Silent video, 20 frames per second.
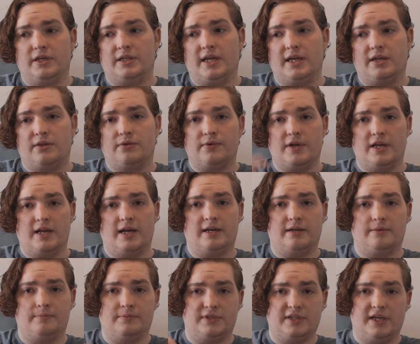to take 3
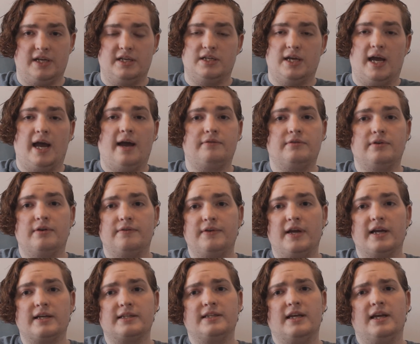items into After
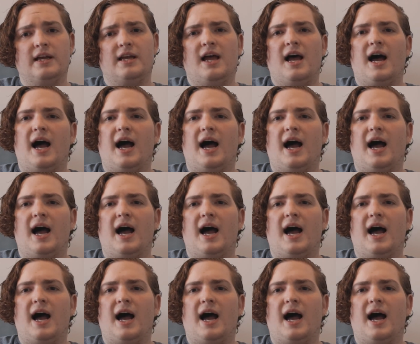Effects,